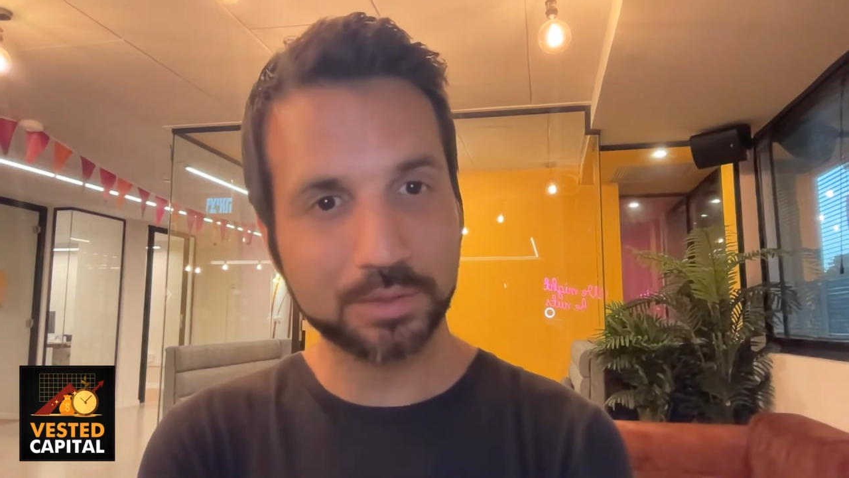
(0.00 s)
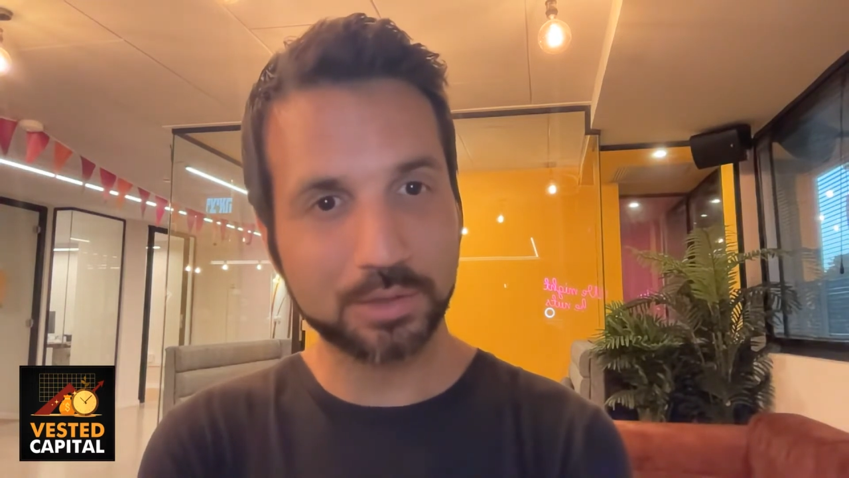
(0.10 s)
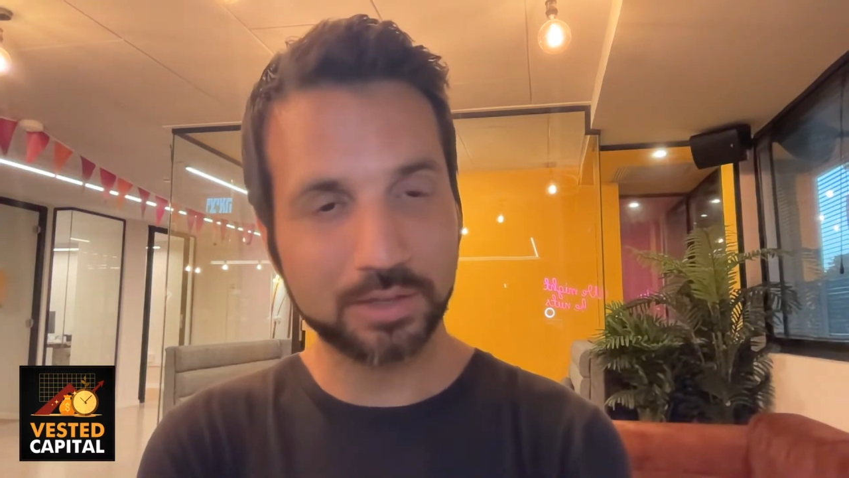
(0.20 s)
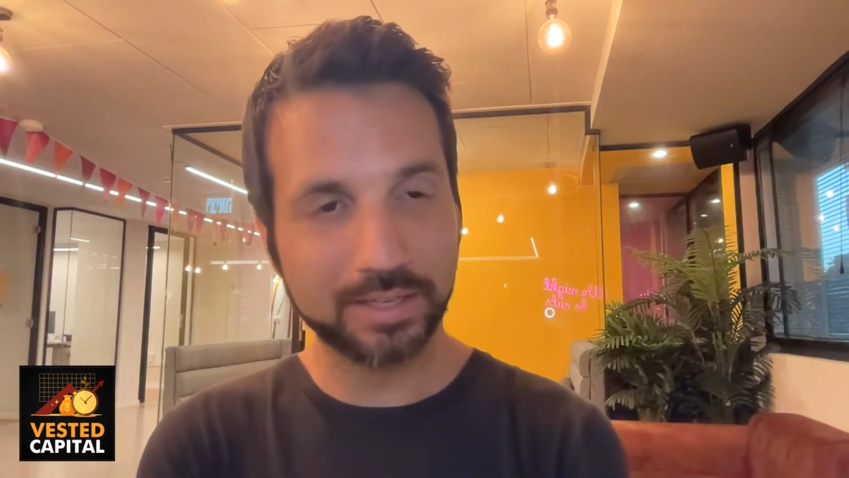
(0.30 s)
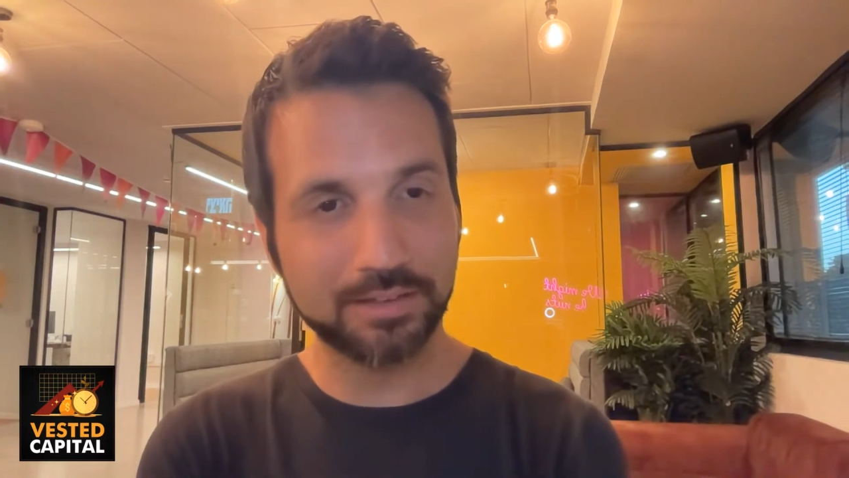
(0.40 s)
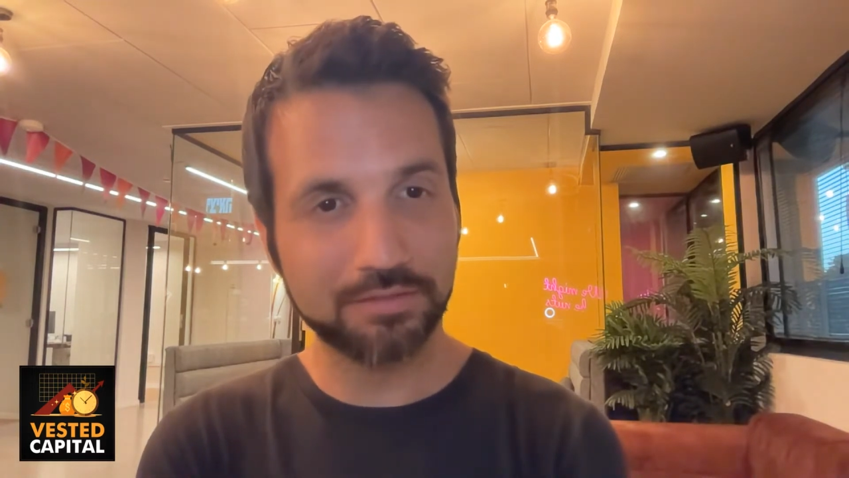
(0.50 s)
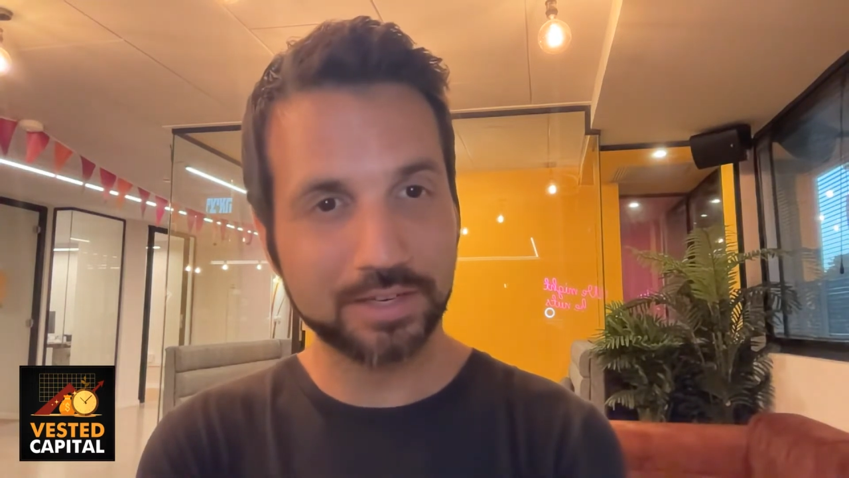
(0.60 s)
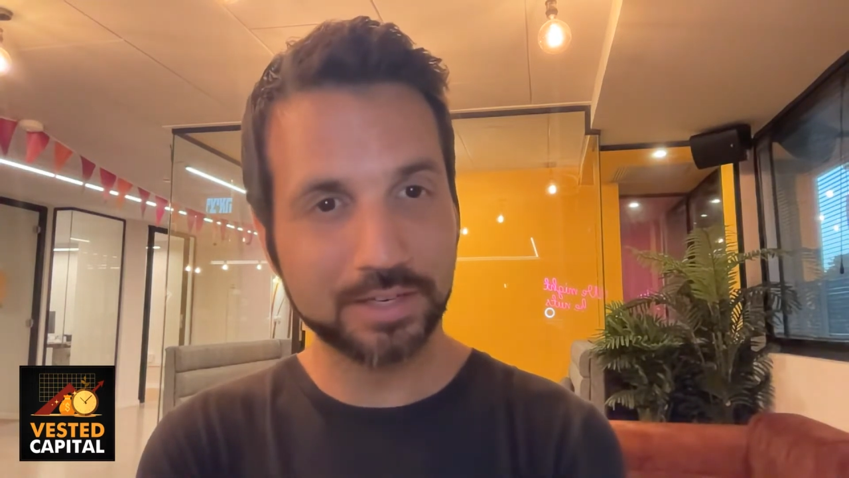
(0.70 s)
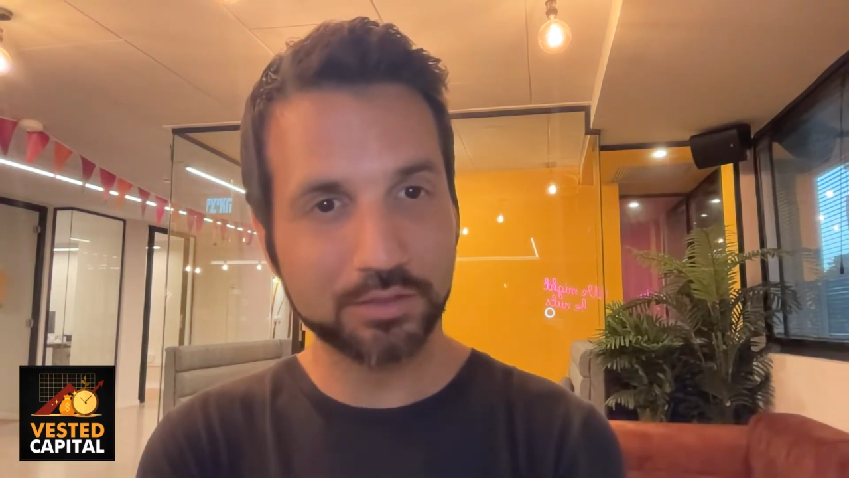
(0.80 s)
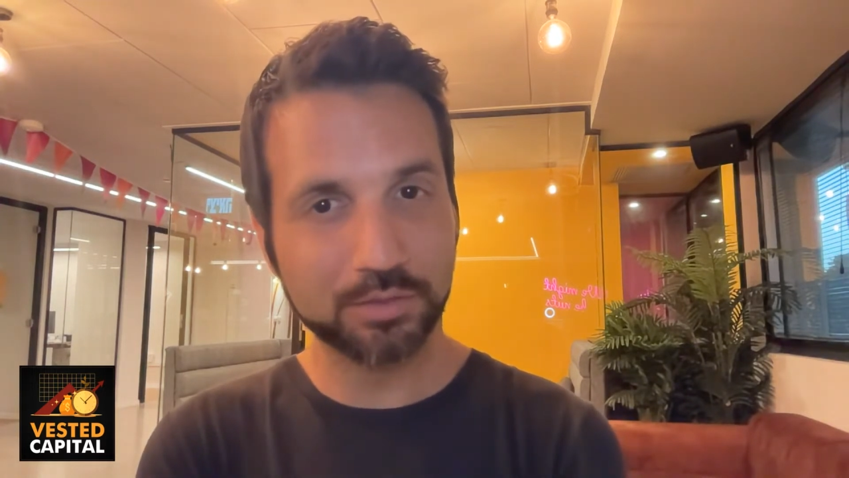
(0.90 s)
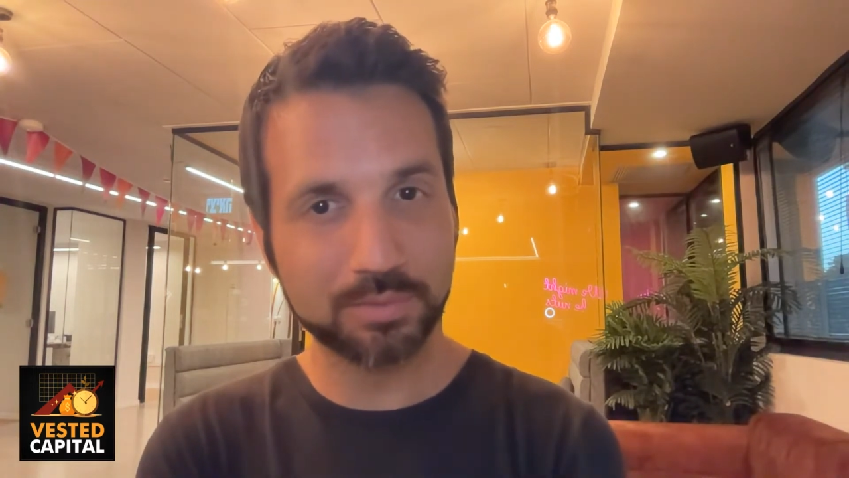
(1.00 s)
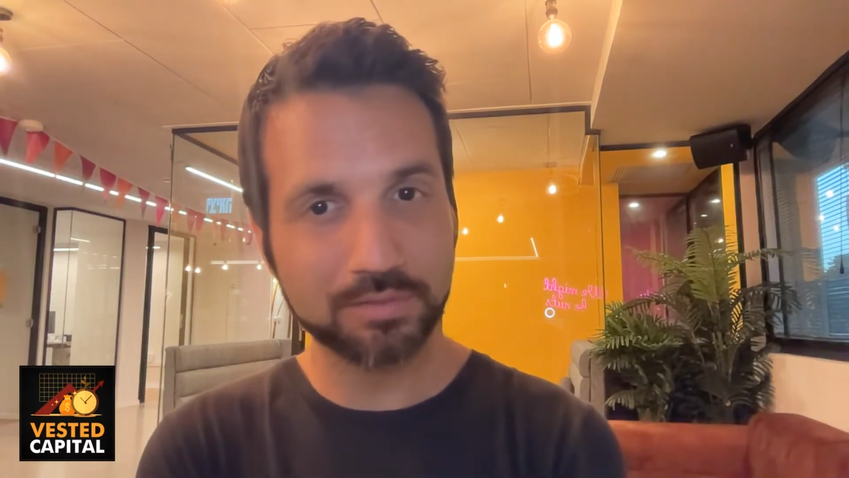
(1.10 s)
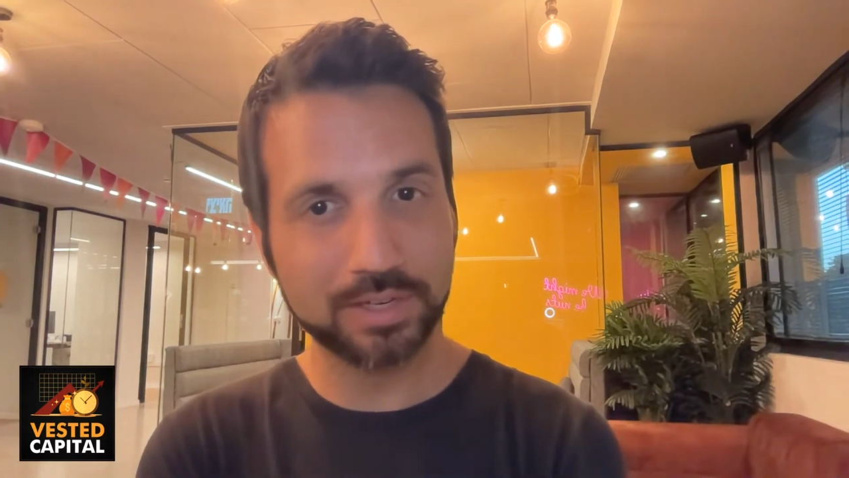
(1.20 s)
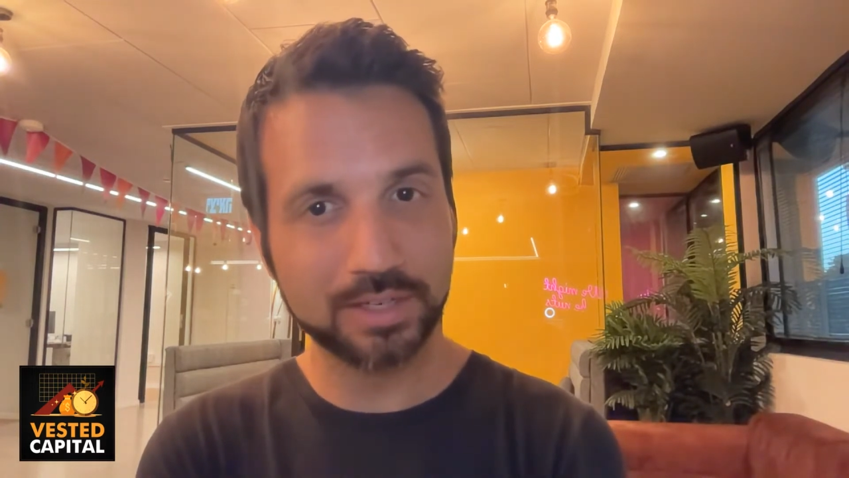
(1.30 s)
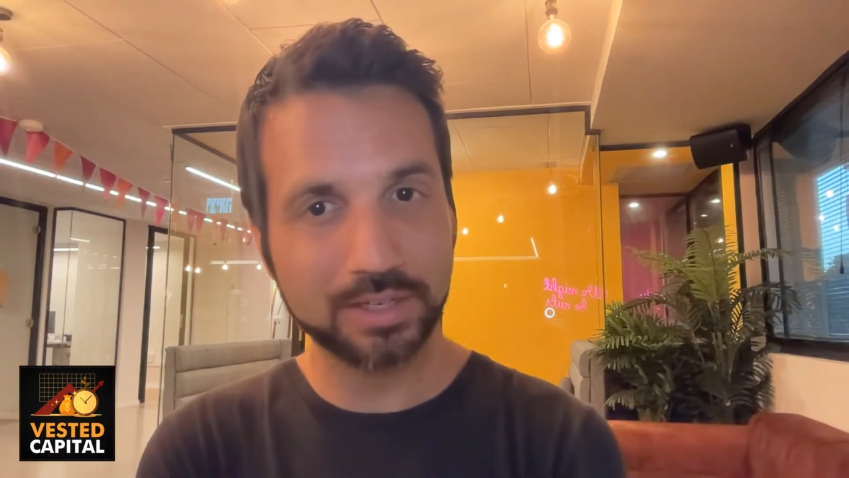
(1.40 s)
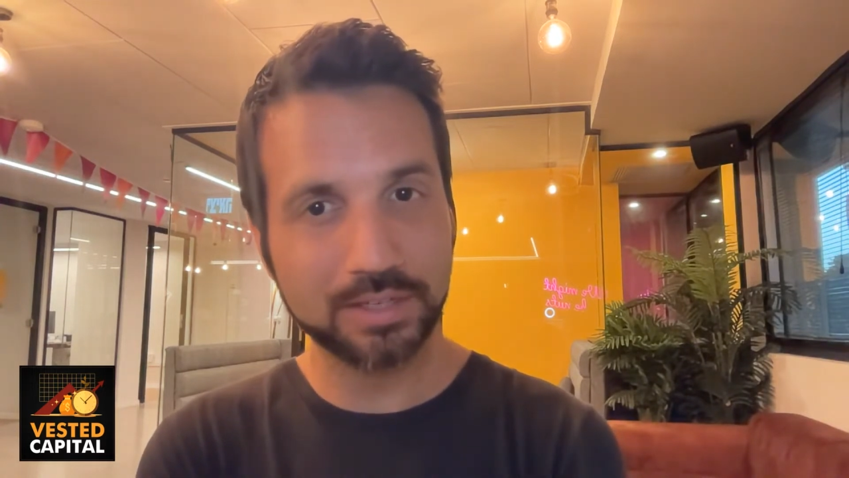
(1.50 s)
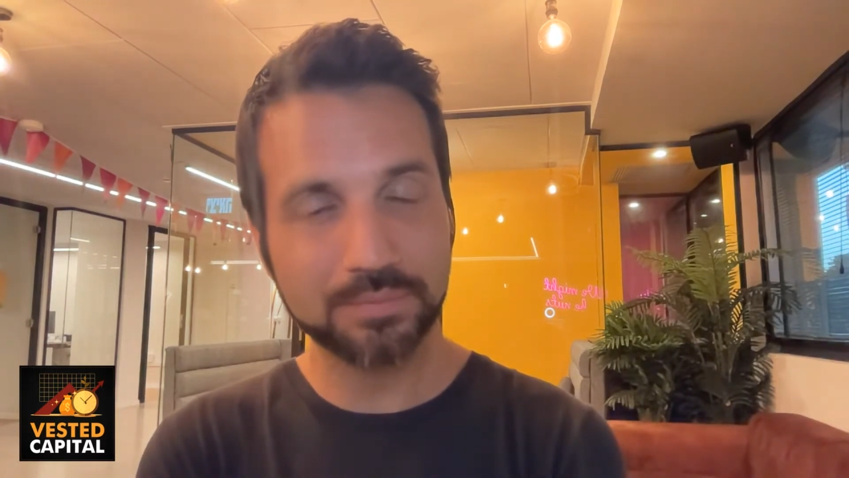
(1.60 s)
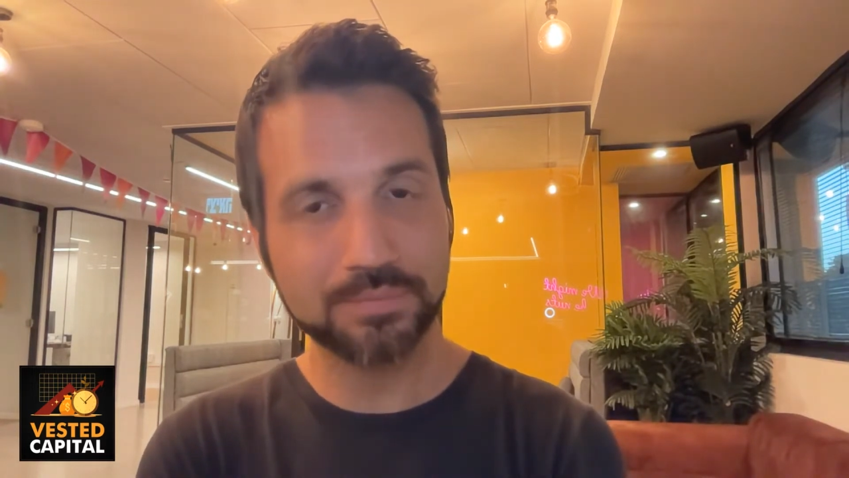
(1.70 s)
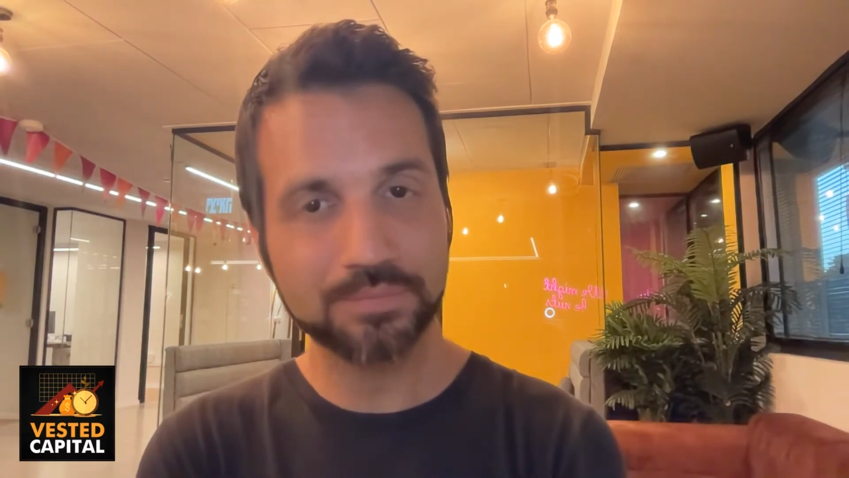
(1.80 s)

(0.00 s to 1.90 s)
called NFX from the Valley,